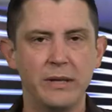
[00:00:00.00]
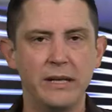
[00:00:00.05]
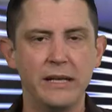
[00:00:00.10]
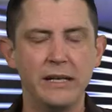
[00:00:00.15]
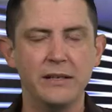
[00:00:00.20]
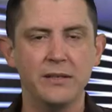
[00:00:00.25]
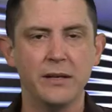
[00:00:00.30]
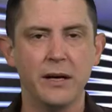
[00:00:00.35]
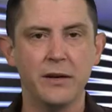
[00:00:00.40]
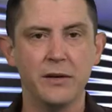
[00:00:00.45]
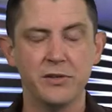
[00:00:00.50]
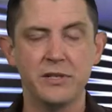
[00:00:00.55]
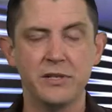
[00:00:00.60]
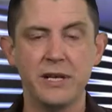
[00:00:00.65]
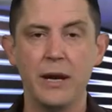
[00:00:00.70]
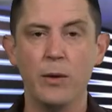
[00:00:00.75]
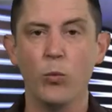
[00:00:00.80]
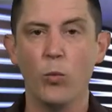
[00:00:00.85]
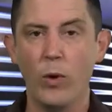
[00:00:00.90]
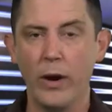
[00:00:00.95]
we need to
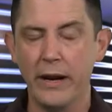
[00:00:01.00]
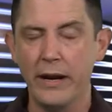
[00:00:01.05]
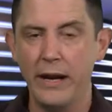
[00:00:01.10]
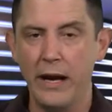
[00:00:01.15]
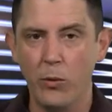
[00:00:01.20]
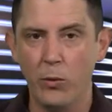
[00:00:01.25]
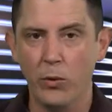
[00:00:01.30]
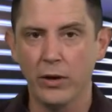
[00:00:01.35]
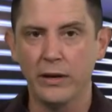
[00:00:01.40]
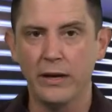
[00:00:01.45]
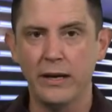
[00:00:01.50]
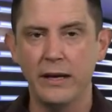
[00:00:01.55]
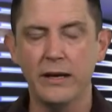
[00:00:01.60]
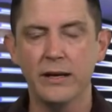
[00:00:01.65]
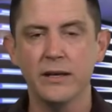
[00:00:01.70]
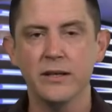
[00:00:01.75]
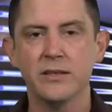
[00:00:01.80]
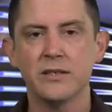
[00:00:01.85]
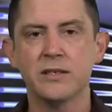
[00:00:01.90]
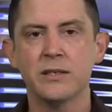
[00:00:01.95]
understand what a network
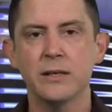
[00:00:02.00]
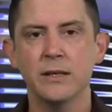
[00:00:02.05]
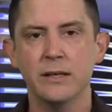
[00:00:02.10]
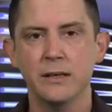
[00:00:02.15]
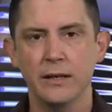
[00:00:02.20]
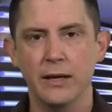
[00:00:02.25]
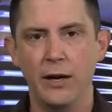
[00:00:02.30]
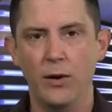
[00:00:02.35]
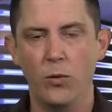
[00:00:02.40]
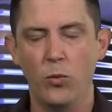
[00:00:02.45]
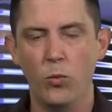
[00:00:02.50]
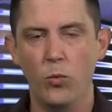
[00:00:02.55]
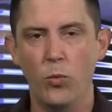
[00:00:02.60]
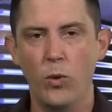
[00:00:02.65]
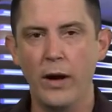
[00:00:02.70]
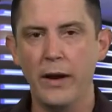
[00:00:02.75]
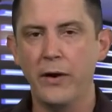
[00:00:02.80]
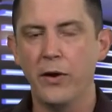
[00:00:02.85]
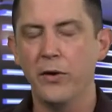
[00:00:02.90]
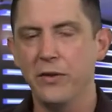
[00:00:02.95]
is,
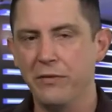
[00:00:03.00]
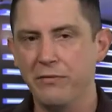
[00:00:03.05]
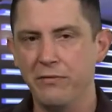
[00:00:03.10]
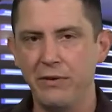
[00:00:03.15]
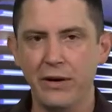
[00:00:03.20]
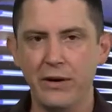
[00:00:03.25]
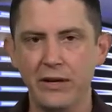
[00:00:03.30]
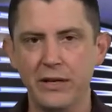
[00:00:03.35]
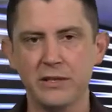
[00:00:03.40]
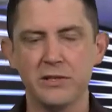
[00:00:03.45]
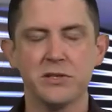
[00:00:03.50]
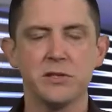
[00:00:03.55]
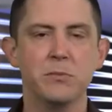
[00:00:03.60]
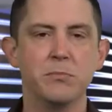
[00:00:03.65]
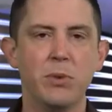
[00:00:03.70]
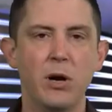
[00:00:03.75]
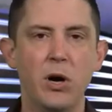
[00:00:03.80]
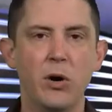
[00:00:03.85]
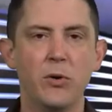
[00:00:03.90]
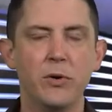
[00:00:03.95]
what are the various
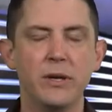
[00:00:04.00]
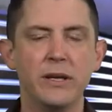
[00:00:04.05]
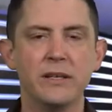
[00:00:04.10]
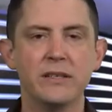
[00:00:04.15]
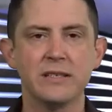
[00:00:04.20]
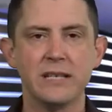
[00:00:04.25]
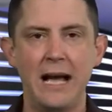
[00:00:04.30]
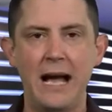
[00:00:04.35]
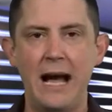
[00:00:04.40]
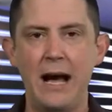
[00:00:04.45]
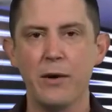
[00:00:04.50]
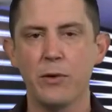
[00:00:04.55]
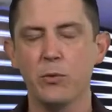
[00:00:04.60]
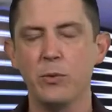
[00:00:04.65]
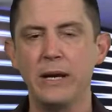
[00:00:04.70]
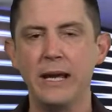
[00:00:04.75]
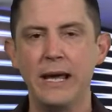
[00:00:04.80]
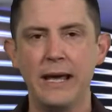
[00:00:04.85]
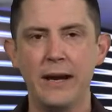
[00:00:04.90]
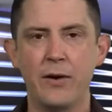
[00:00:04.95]
components, how do
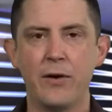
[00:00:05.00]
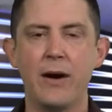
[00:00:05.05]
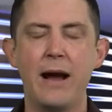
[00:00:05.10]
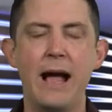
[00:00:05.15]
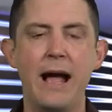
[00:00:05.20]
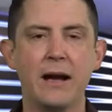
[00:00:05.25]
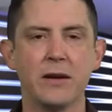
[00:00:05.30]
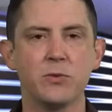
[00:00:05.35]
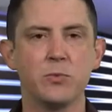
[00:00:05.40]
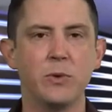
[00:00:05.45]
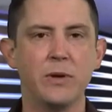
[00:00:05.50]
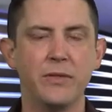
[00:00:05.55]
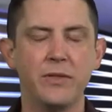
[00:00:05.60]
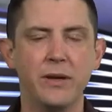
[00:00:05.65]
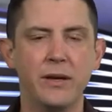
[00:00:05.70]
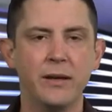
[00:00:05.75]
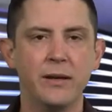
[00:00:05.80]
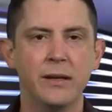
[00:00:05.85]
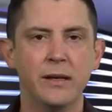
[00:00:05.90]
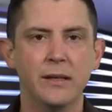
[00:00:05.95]
we interact with
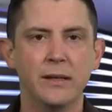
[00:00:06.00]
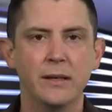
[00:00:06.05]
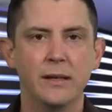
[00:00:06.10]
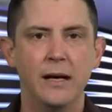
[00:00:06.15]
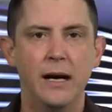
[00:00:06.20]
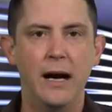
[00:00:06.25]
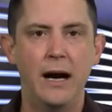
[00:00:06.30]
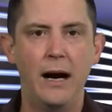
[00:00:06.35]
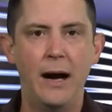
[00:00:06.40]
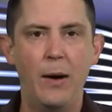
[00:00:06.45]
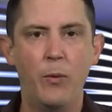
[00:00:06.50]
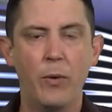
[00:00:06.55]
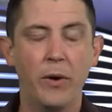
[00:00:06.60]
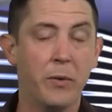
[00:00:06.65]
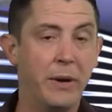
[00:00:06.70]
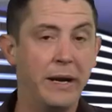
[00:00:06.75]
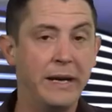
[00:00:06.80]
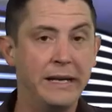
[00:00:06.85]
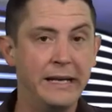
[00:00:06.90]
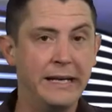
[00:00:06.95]
it, what
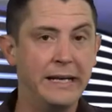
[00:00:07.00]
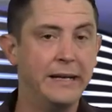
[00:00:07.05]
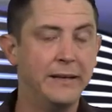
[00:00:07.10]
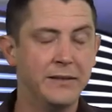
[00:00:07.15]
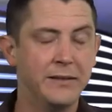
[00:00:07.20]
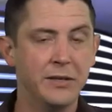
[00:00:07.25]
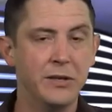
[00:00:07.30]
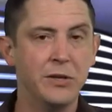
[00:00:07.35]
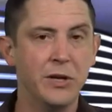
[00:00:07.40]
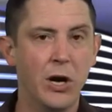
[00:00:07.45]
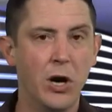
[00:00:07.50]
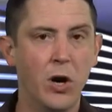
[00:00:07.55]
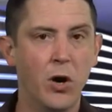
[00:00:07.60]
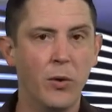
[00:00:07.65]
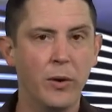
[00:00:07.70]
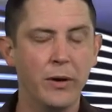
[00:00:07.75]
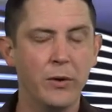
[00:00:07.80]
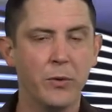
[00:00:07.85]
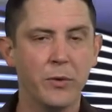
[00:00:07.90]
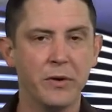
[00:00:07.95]
do I need to
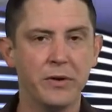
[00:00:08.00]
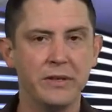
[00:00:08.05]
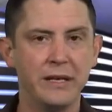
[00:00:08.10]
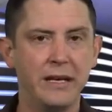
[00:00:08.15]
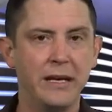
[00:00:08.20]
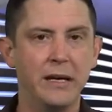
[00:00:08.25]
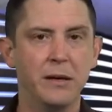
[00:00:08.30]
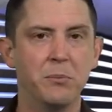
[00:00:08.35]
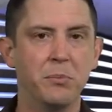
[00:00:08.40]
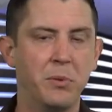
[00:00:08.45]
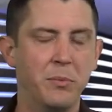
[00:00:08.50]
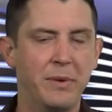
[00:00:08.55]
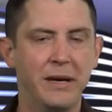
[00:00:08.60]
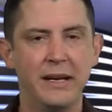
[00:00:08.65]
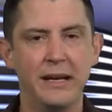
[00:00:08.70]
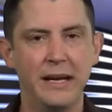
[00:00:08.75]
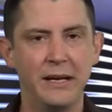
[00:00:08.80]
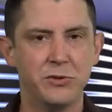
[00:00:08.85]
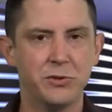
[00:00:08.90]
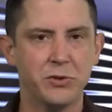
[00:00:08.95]
know in order to
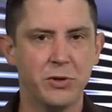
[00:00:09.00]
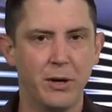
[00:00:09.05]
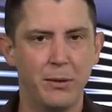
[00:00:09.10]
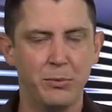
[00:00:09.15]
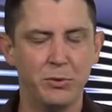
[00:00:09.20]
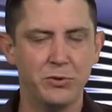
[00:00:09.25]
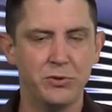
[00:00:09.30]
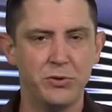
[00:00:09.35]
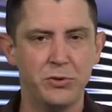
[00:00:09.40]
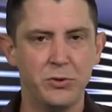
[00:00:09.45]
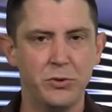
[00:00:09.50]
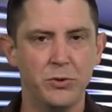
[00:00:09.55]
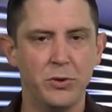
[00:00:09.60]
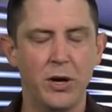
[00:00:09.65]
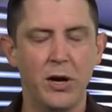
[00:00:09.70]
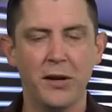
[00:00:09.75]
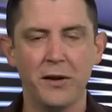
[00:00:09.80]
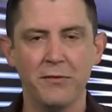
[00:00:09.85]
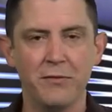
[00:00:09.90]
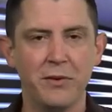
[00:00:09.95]
implement and troubleshoot.
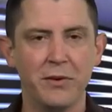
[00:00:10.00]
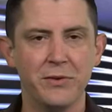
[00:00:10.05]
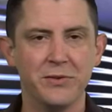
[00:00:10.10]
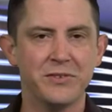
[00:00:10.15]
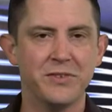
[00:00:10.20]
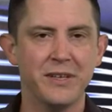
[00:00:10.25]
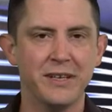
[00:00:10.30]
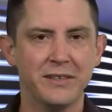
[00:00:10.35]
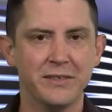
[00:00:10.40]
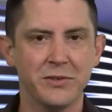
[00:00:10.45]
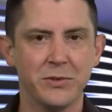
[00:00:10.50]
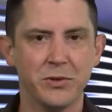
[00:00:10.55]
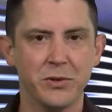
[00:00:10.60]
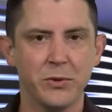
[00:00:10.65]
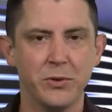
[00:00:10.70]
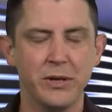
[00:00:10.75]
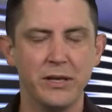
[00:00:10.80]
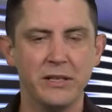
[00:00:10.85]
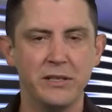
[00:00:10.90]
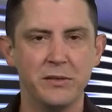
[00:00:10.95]
All of those things are
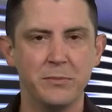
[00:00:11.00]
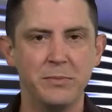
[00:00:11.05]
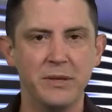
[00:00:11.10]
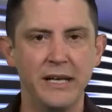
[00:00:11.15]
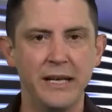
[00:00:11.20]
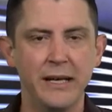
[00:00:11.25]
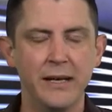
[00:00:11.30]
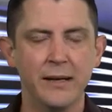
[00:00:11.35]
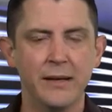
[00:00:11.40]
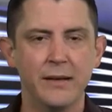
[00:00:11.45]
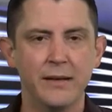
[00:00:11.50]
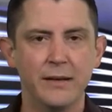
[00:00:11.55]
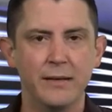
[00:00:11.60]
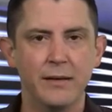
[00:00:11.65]
going to be